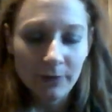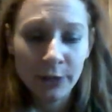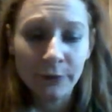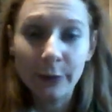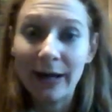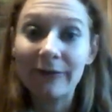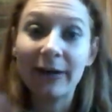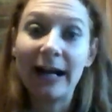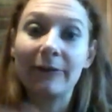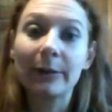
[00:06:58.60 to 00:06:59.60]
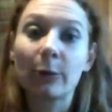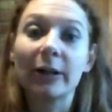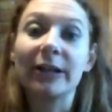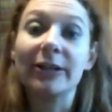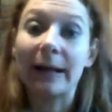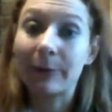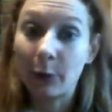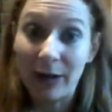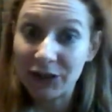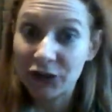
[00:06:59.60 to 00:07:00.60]
if you ever have any more in depth
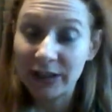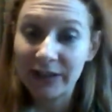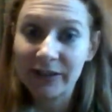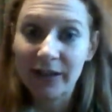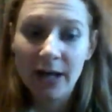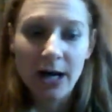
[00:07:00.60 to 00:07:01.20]
questions,